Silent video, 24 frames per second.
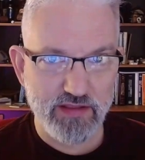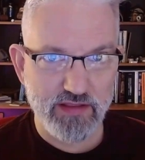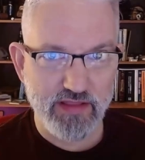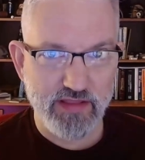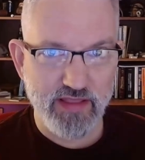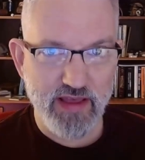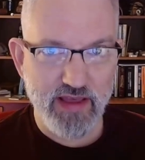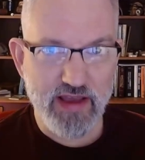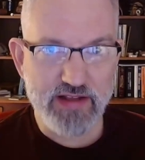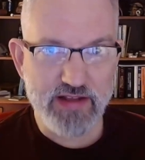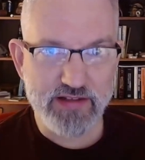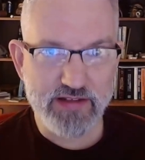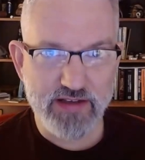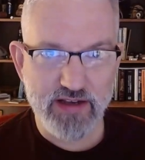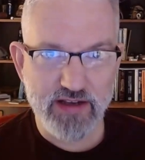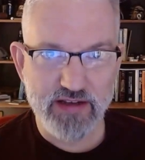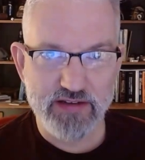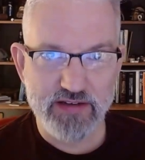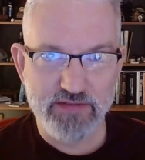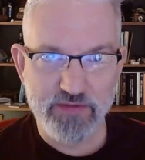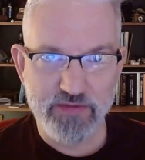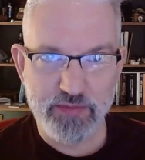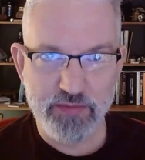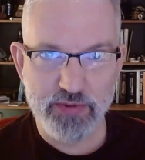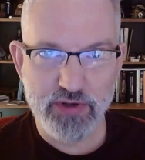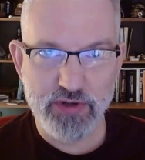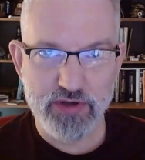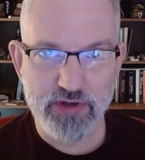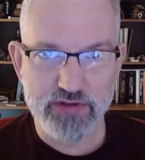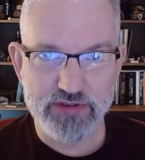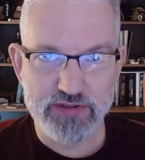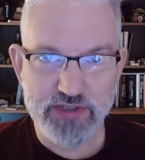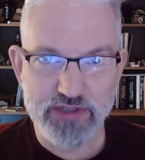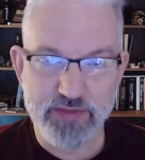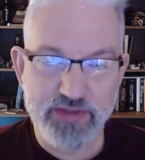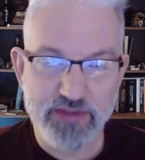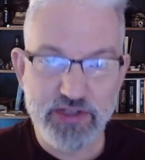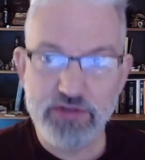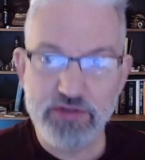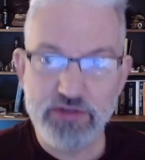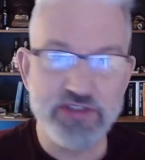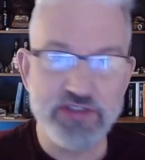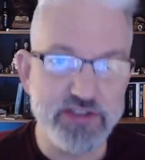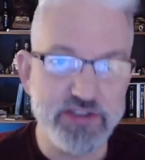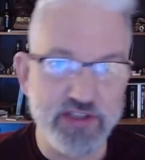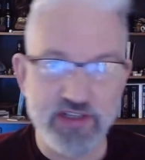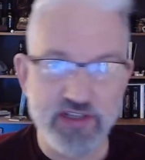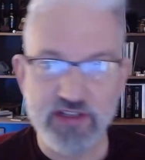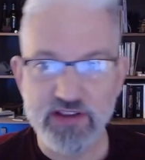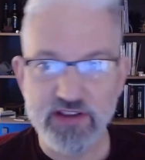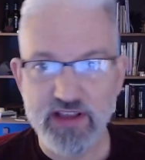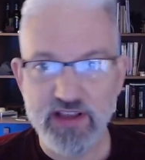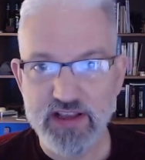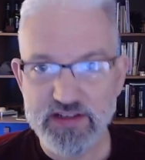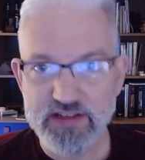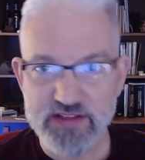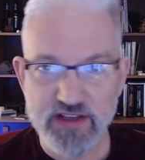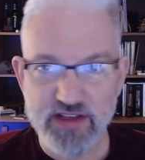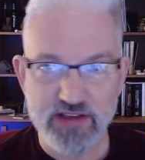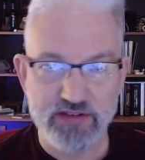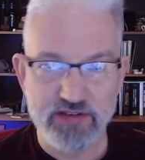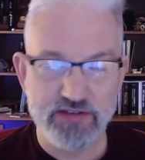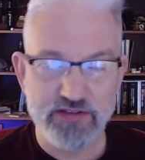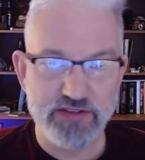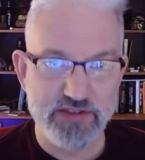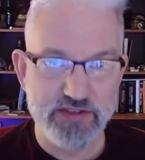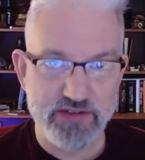that kind of approach, I mean, you just did it last night.